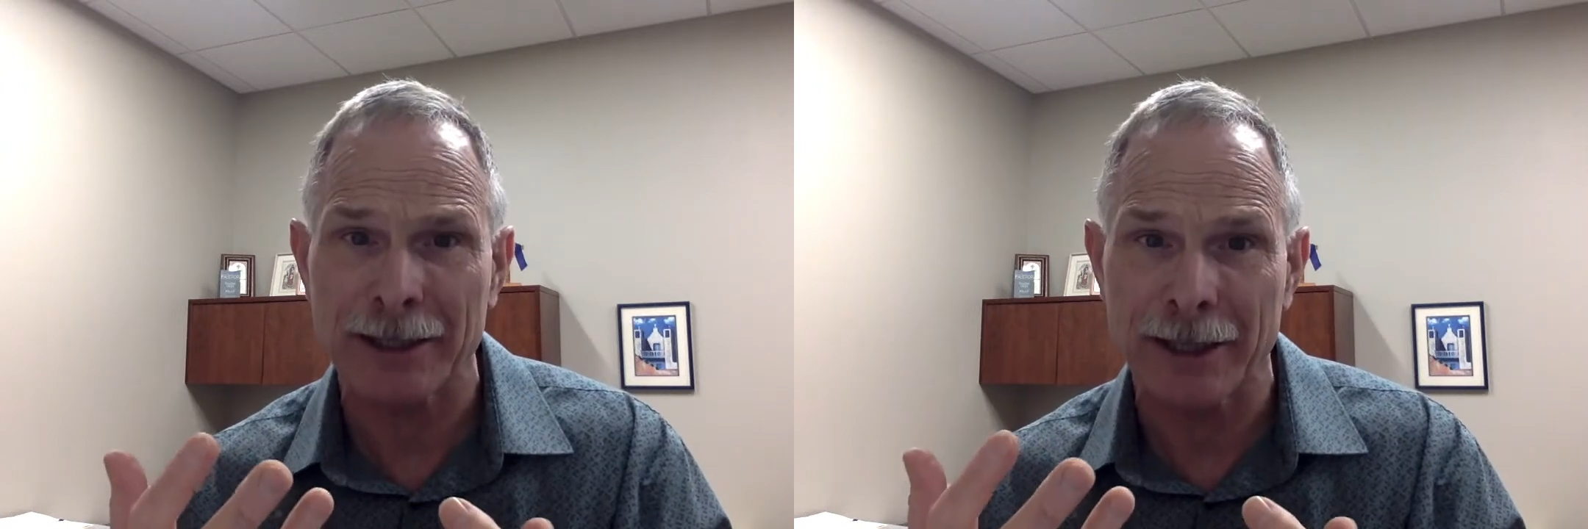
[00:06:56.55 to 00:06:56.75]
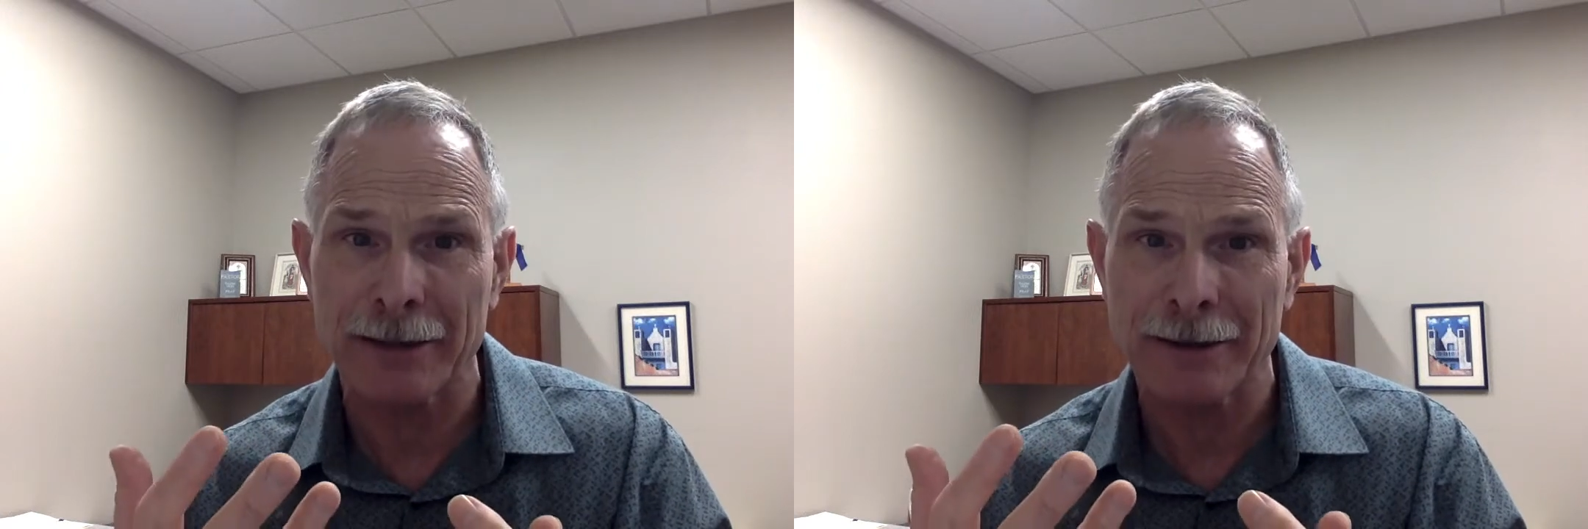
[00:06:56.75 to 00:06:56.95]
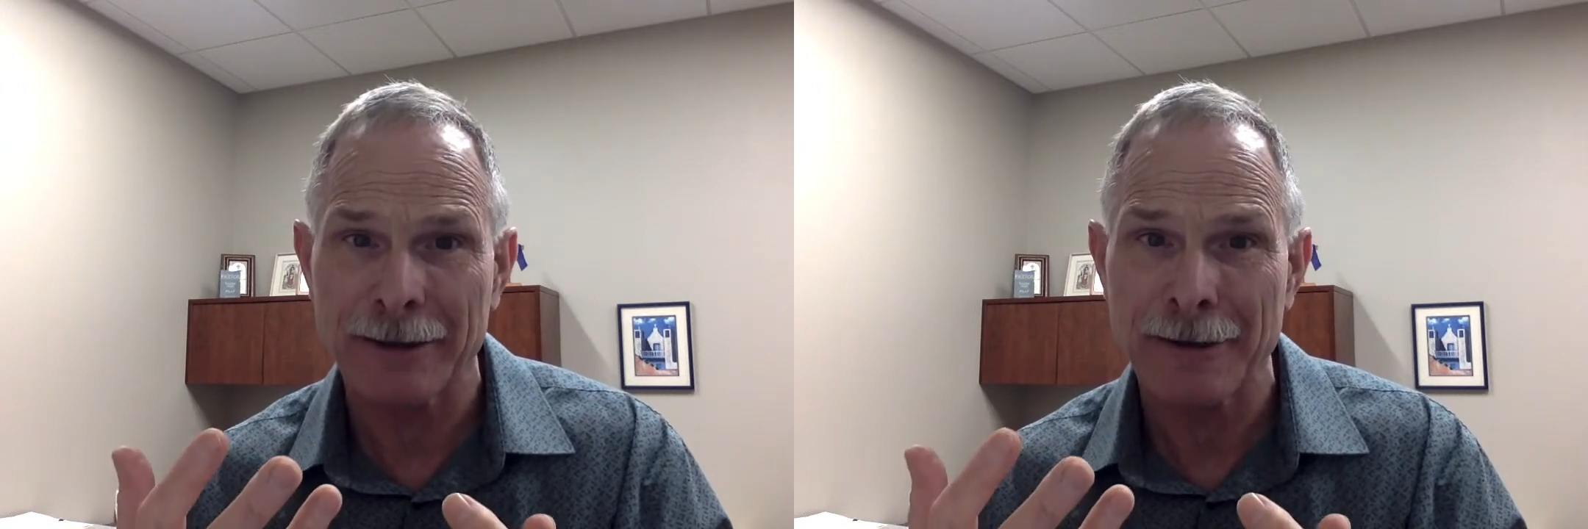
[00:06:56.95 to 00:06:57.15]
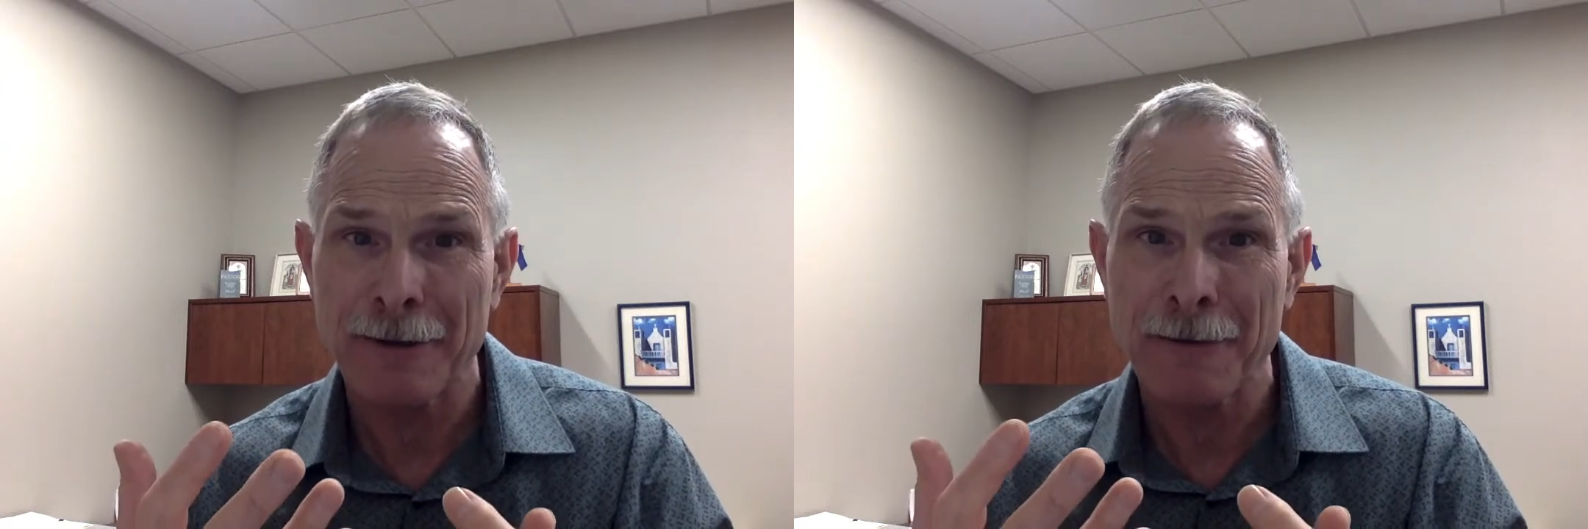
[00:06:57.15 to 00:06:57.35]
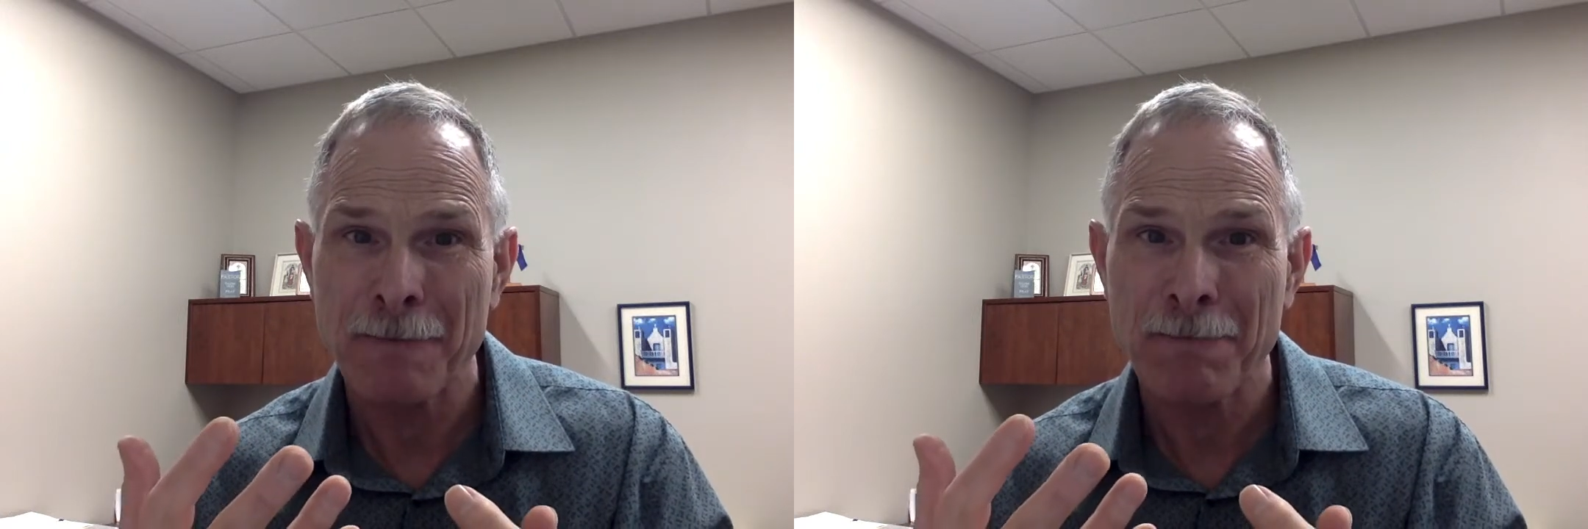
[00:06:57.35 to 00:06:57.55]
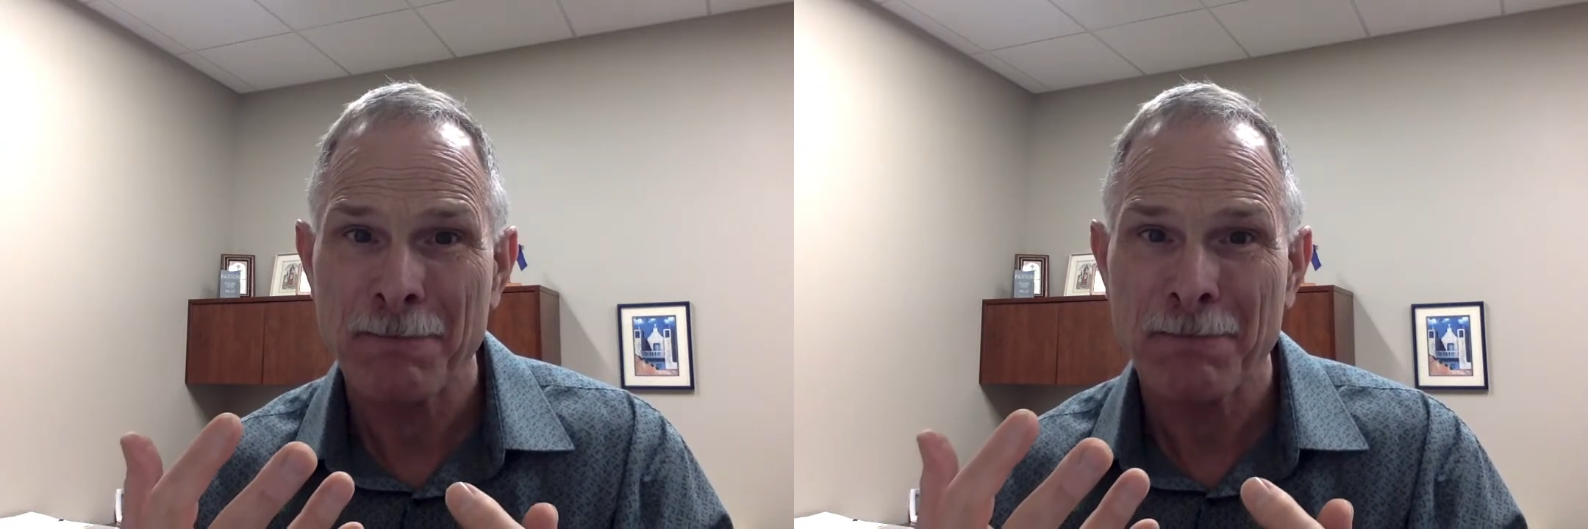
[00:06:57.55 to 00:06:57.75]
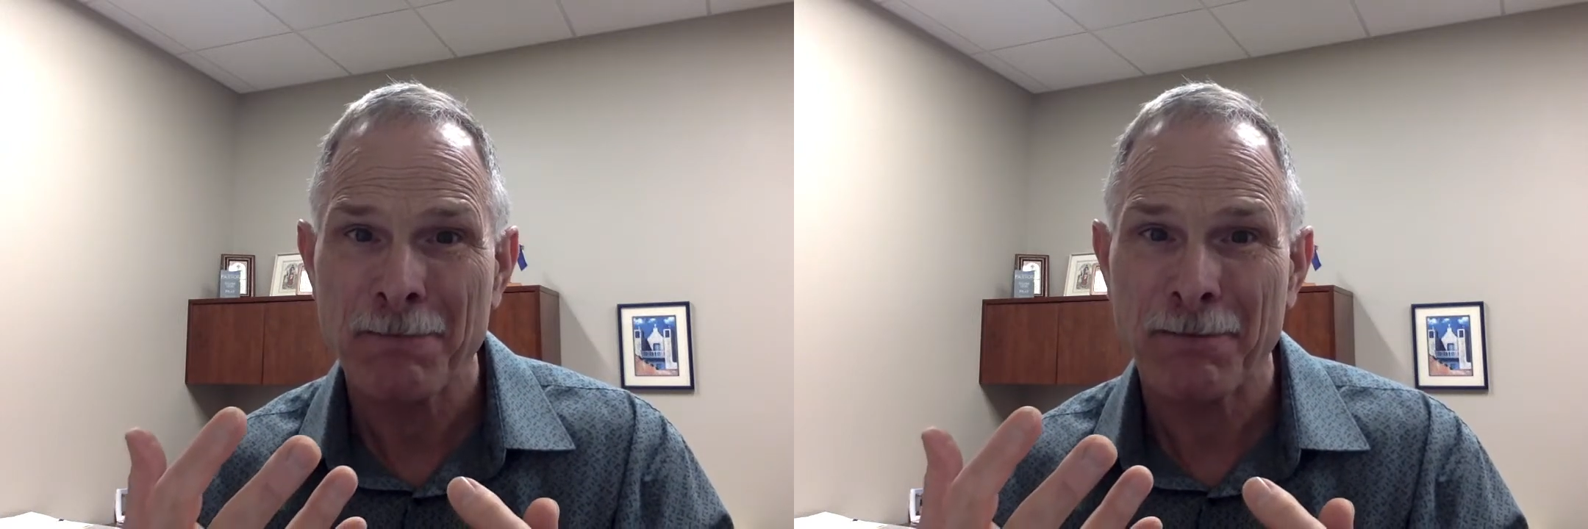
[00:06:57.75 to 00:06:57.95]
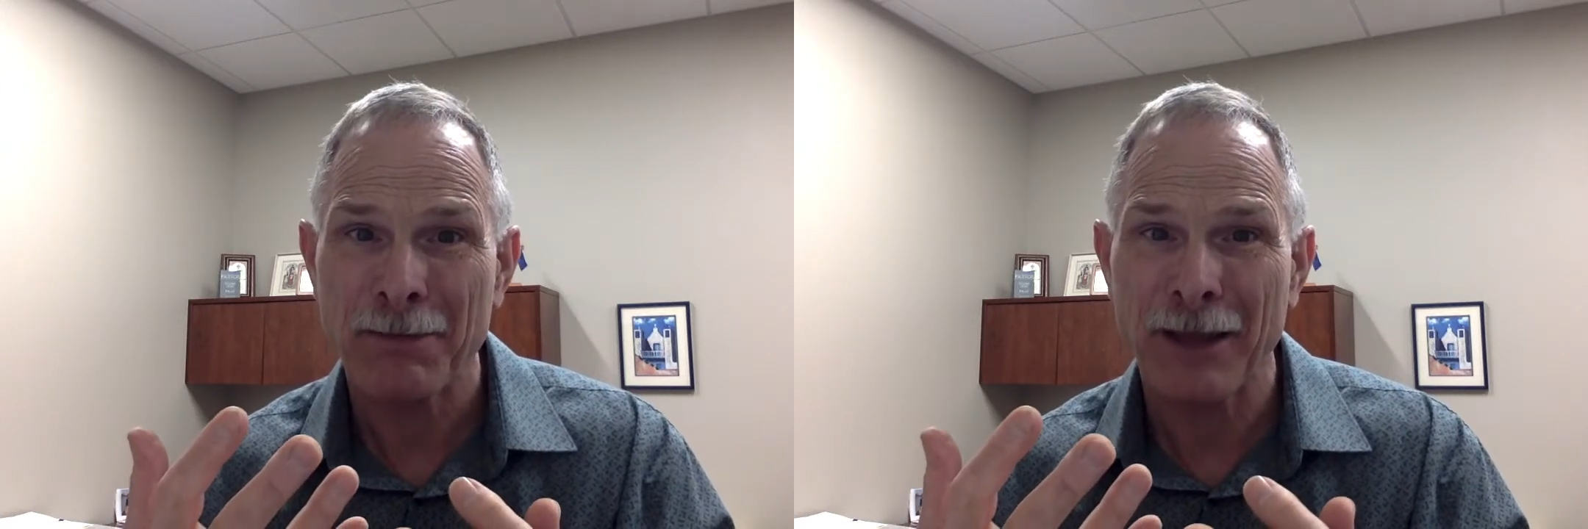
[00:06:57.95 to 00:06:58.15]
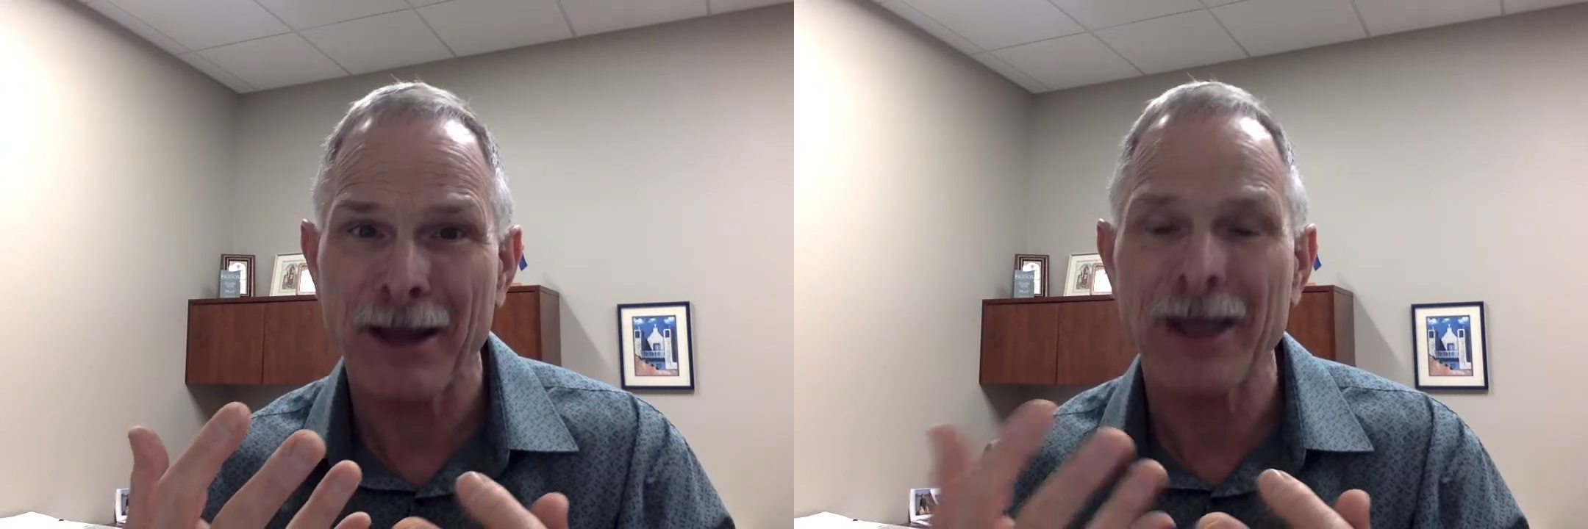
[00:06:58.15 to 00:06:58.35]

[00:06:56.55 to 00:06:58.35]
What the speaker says: God.